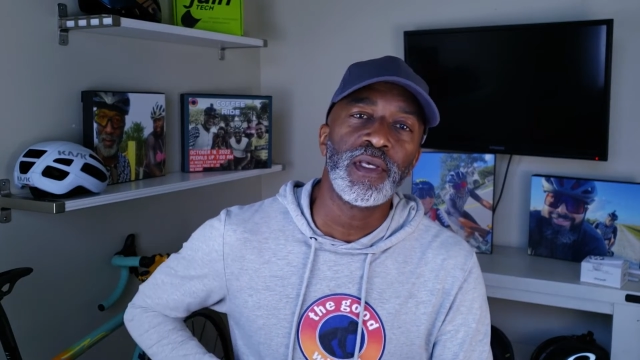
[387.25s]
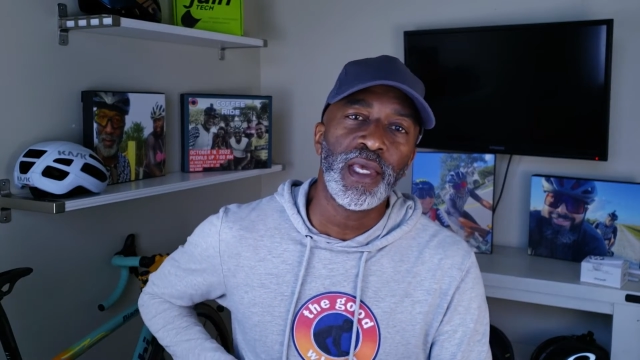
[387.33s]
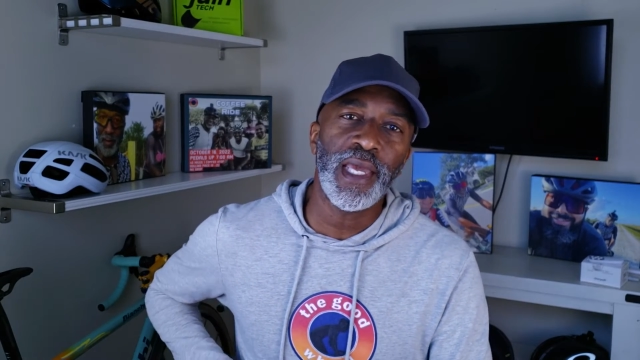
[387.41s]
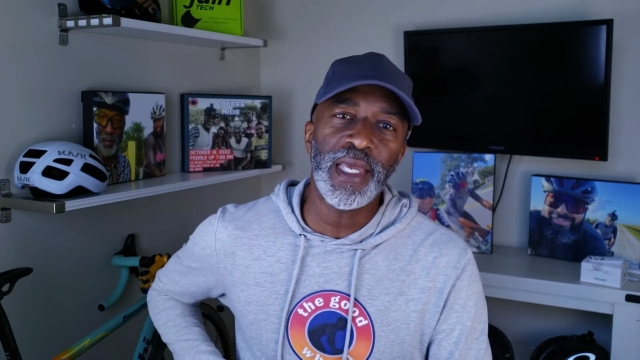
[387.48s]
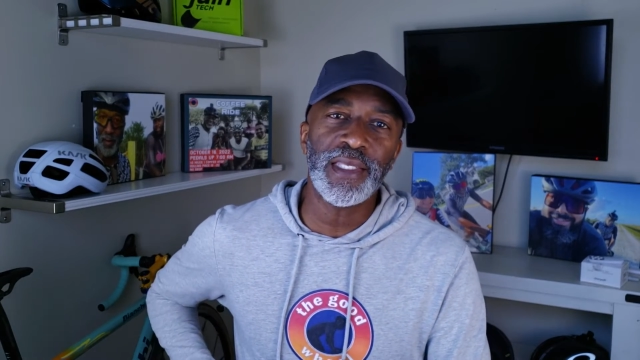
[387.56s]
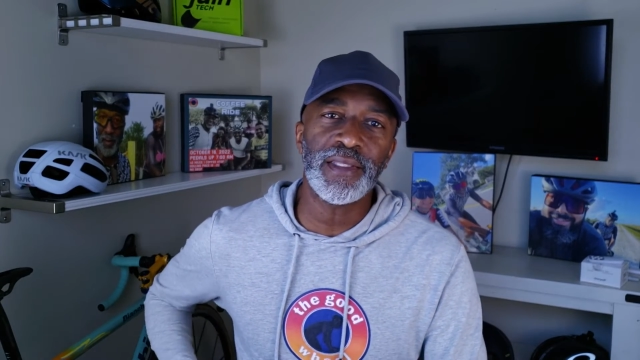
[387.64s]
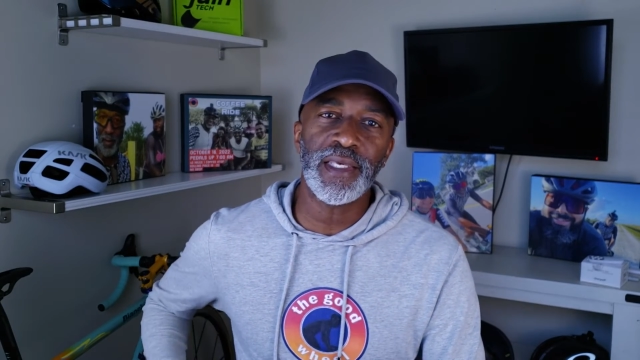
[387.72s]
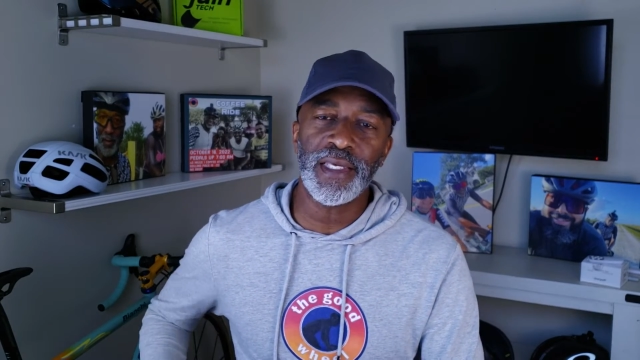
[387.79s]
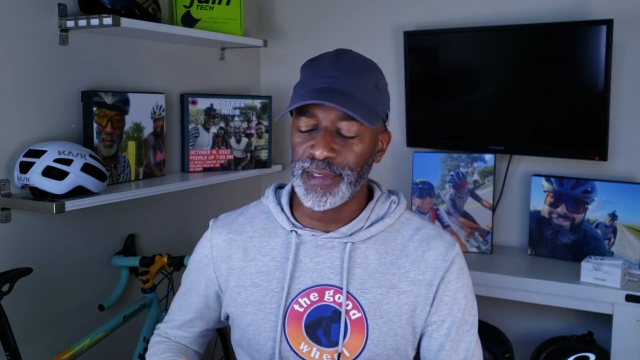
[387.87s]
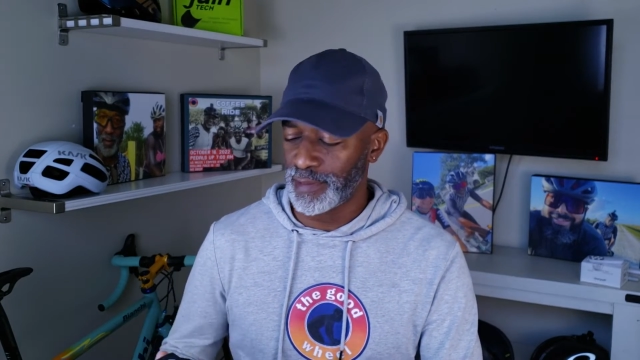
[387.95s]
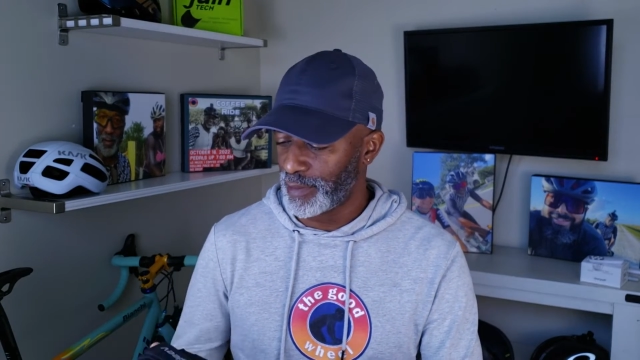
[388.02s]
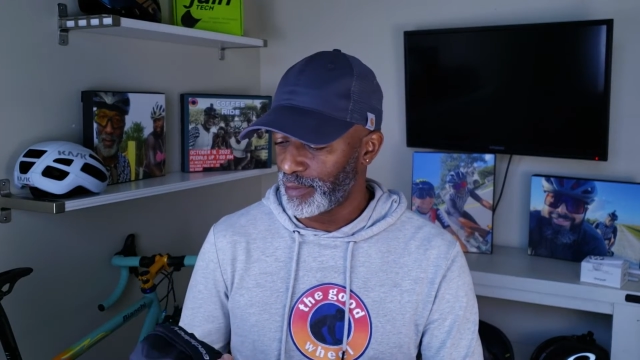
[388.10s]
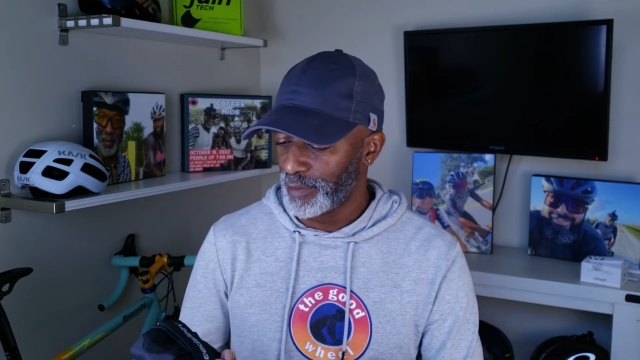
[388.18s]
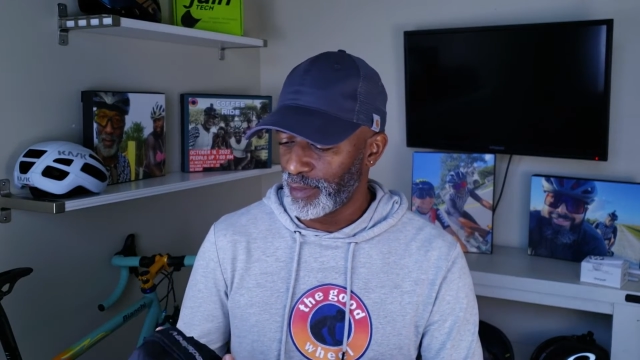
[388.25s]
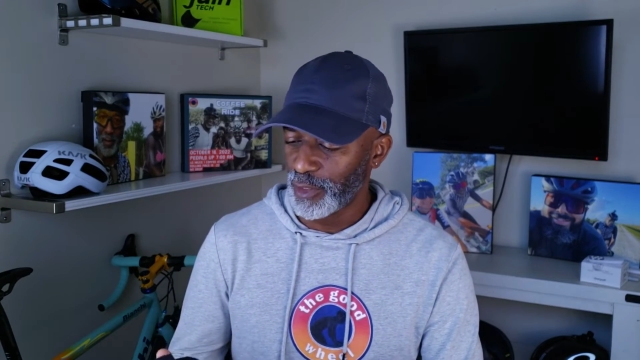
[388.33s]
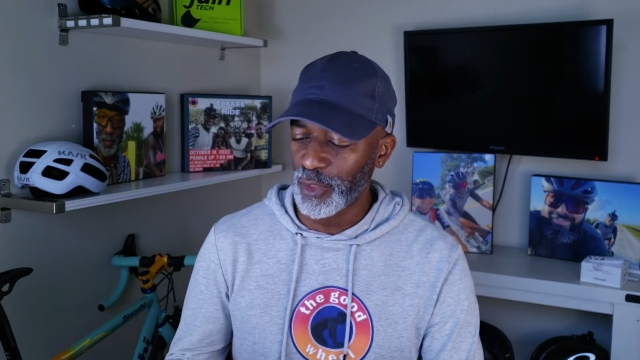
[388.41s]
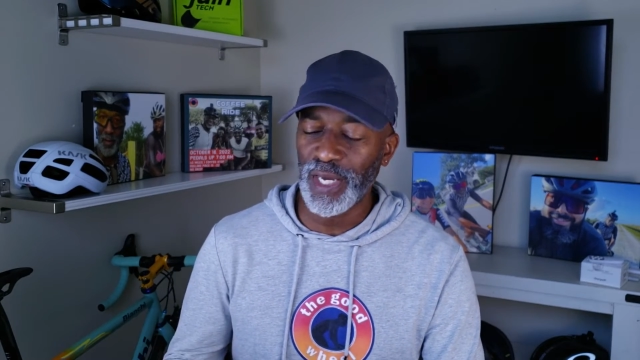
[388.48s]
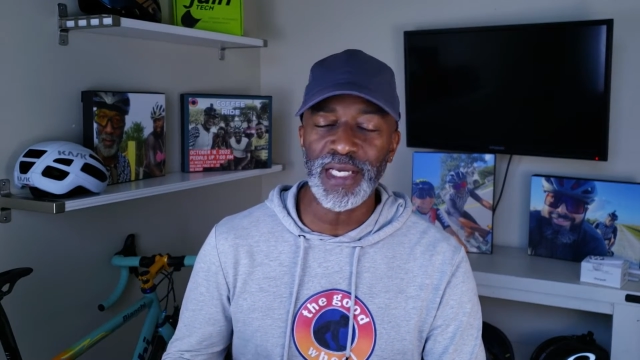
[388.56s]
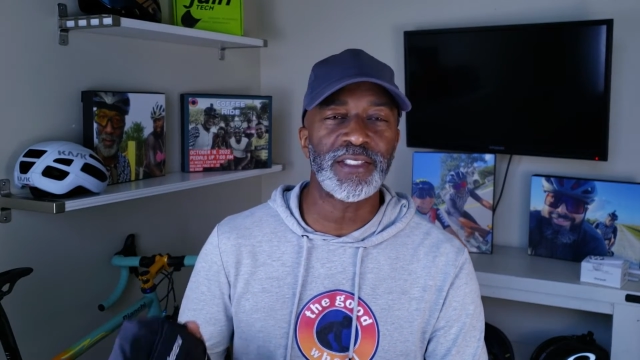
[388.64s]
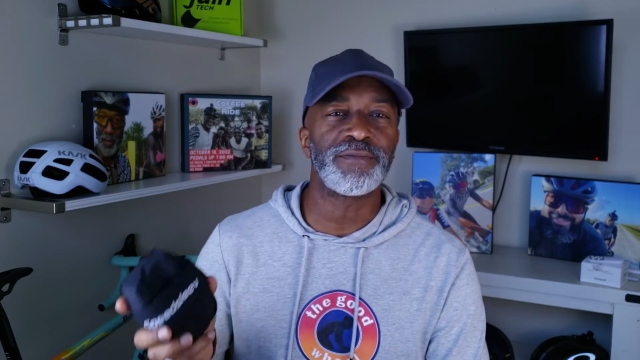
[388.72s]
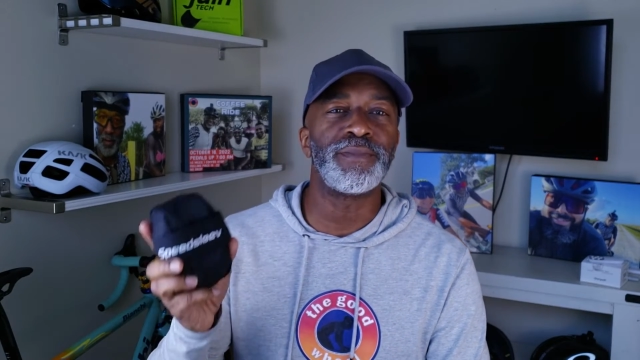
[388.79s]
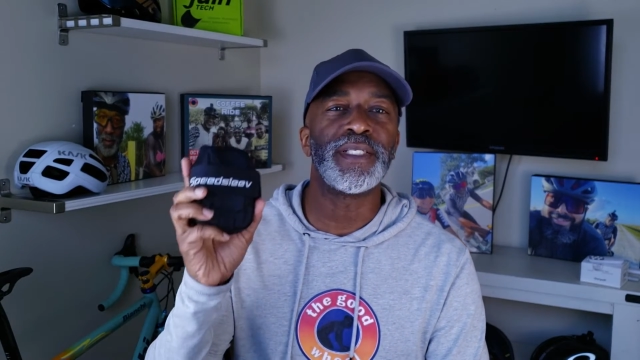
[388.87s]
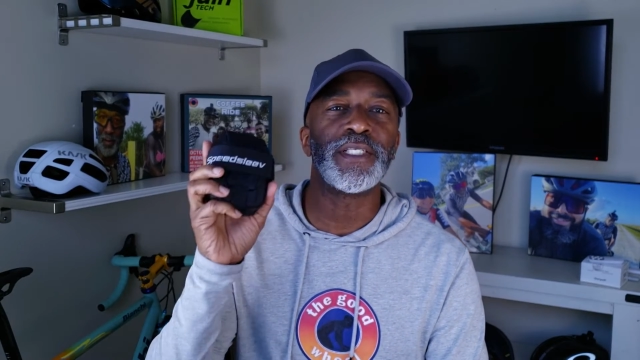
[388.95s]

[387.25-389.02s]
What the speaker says: And then you guys have been